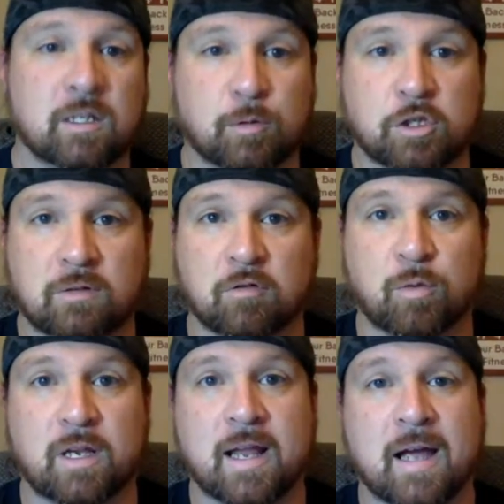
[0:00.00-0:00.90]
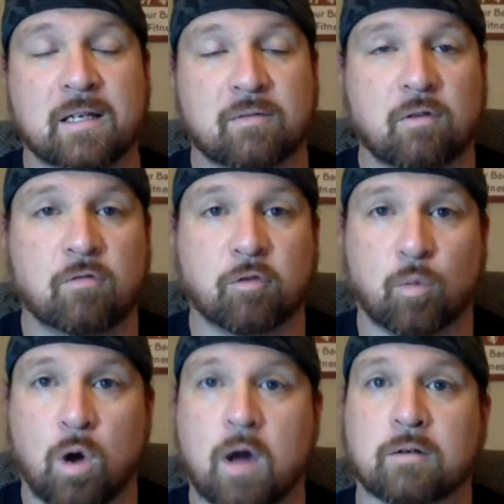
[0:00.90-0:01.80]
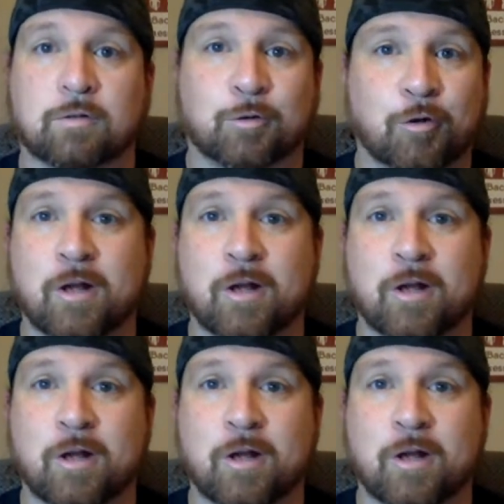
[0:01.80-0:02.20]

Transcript: especially if they're being active out for walks or